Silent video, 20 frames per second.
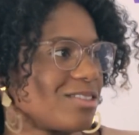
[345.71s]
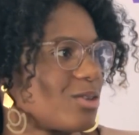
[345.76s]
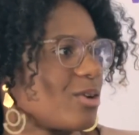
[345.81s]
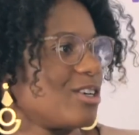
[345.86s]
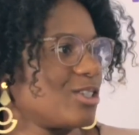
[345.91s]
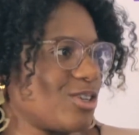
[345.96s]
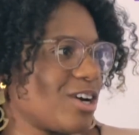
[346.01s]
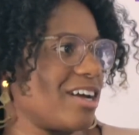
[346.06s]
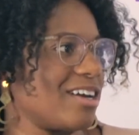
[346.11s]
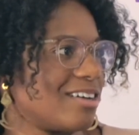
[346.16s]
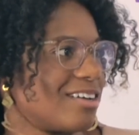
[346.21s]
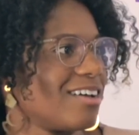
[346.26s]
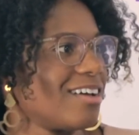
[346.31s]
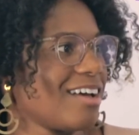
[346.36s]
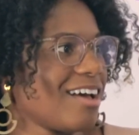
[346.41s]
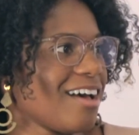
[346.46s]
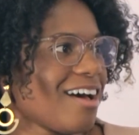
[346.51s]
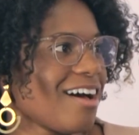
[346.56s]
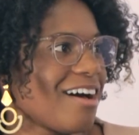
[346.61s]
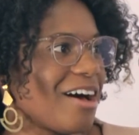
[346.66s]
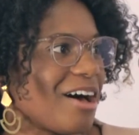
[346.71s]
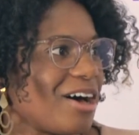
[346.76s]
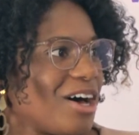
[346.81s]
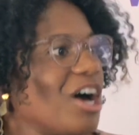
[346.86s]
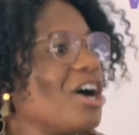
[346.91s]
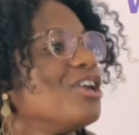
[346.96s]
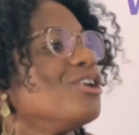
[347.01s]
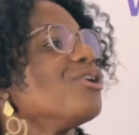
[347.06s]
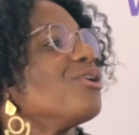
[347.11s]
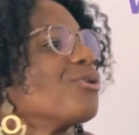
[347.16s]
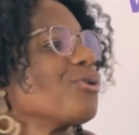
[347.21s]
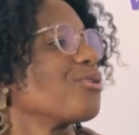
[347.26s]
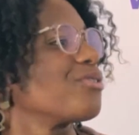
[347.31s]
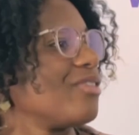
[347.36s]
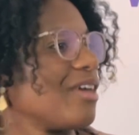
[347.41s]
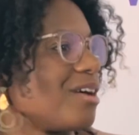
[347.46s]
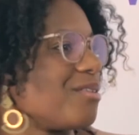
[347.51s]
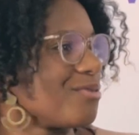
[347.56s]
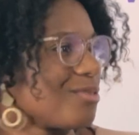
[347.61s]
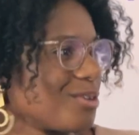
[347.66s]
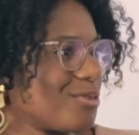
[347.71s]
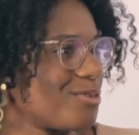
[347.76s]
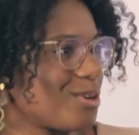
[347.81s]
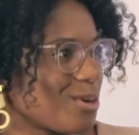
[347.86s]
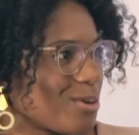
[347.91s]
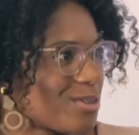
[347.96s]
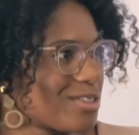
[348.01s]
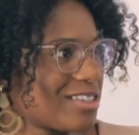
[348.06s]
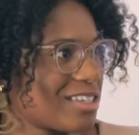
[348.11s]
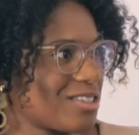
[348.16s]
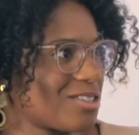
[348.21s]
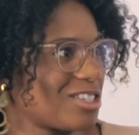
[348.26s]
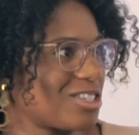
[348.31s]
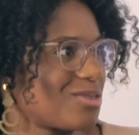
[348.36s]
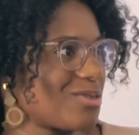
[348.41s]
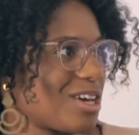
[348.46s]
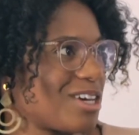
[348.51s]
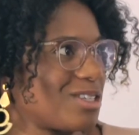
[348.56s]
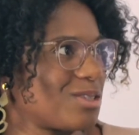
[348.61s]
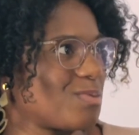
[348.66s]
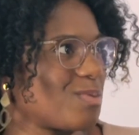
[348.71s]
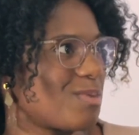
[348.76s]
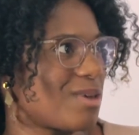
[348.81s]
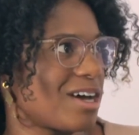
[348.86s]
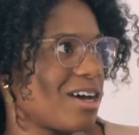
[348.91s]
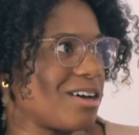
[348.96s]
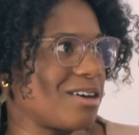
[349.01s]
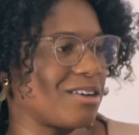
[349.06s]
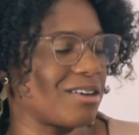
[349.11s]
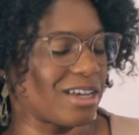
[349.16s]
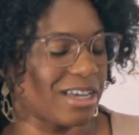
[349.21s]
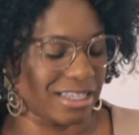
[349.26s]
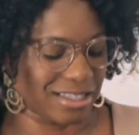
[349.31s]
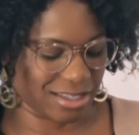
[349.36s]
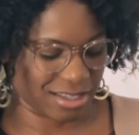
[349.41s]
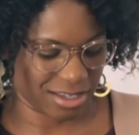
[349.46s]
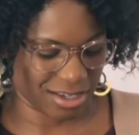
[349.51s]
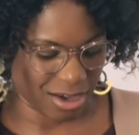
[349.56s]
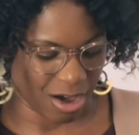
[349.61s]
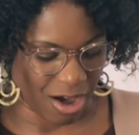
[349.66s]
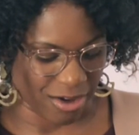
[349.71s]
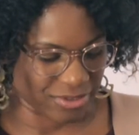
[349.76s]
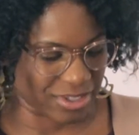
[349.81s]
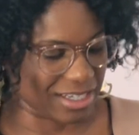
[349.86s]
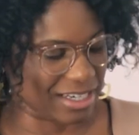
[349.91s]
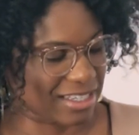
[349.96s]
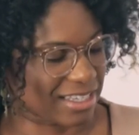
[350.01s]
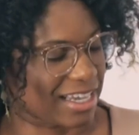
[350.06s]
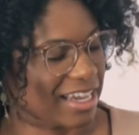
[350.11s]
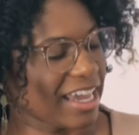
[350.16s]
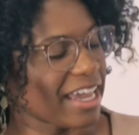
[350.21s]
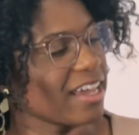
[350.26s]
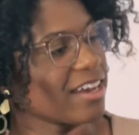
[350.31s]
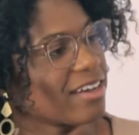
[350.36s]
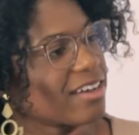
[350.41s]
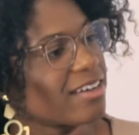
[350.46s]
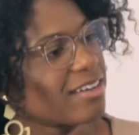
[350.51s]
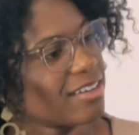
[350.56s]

So I try to uh, unearth that for folks as as, uh, as often as I can.